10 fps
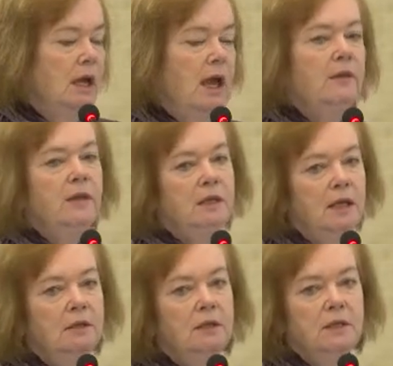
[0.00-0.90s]
And they
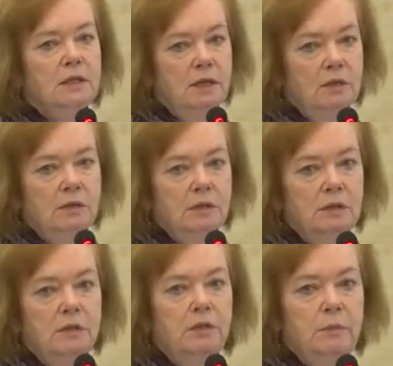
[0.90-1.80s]
need the
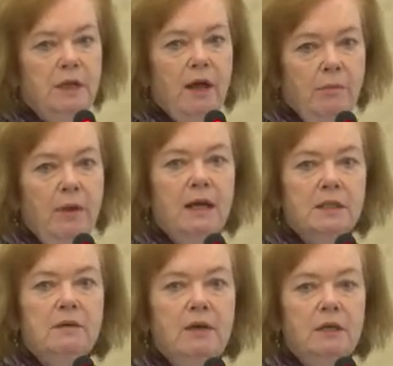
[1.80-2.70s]
skills to become
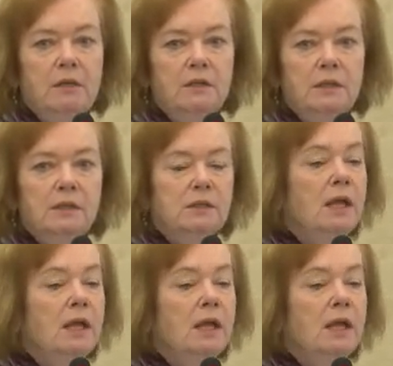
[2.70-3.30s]
active adult citizens.